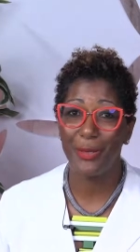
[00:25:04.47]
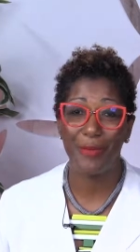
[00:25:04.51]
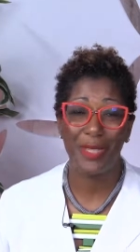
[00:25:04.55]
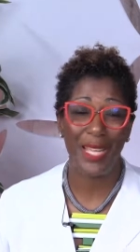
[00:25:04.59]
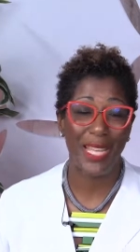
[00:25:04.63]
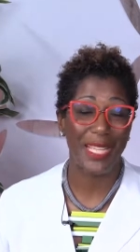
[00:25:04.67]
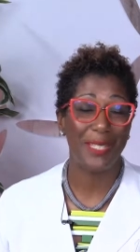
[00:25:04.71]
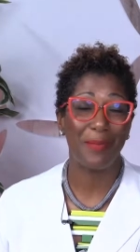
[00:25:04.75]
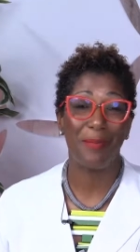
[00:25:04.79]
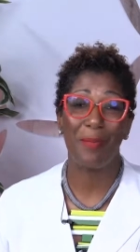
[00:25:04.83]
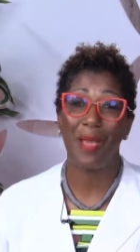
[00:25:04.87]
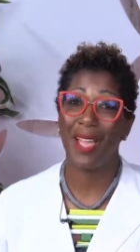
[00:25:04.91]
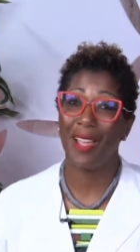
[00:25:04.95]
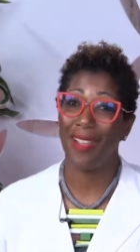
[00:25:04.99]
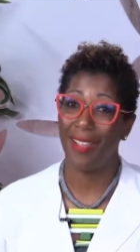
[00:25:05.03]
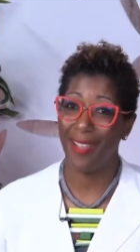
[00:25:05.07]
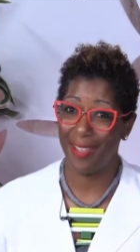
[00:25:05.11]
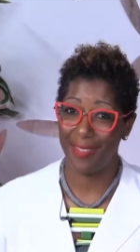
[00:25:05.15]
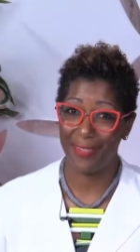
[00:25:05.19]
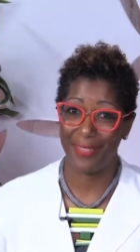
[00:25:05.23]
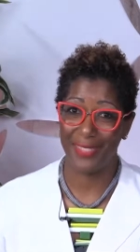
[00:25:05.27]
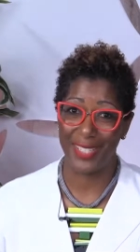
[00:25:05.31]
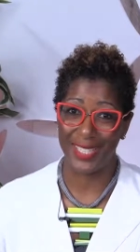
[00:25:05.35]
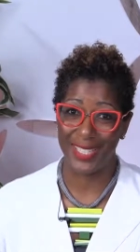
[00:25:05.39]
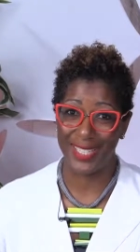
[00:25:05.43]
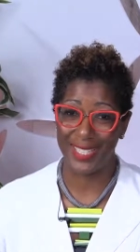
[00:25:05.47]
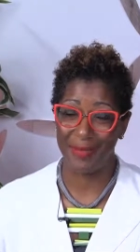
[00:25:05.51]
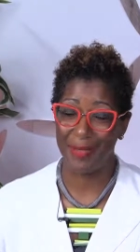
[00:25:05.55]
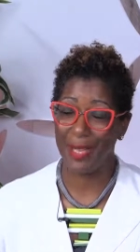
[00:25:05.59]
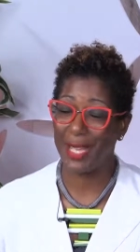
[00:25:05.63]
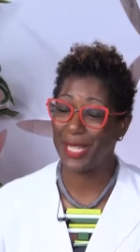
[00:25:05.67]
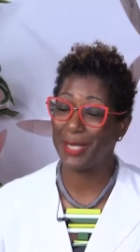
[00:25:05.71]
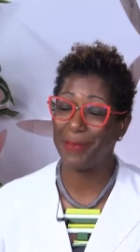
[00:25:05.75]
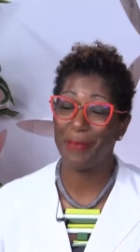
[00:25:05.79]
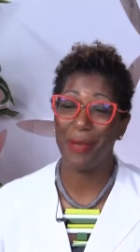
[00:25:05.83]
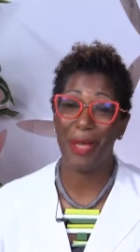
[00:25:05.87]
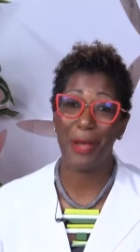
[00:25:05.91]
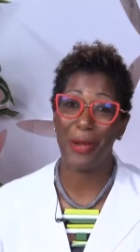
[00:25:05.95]
That's my office.
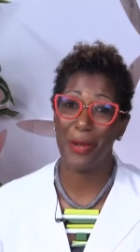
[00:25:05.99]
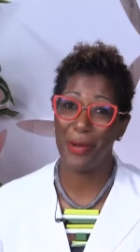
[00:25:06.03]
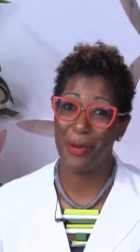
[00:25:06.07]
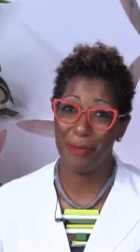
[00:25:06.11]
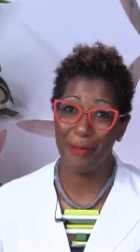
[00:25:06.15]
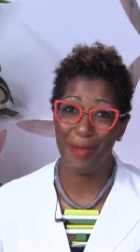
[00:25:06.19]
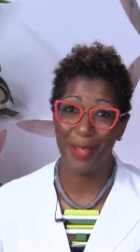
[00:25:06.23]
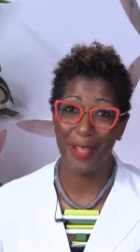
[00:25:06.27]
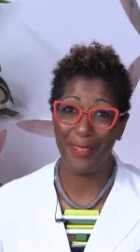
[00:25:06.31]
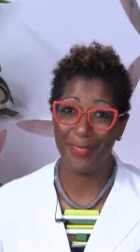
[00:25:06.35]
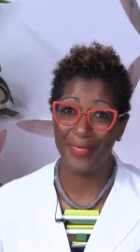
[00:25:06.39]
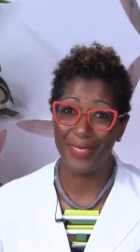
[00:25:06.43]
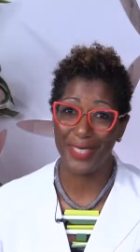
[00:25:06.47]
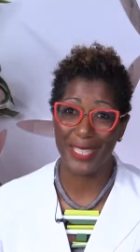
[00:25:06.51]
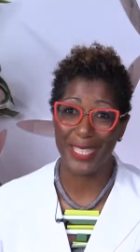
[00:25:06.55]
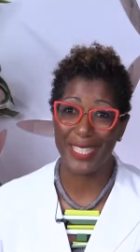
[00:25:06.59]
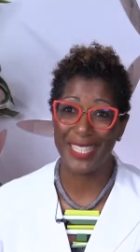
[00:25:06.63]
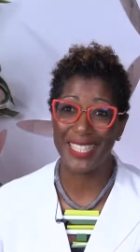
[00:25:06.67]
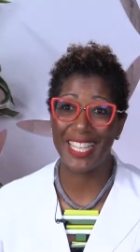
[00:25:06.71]
That's my home office.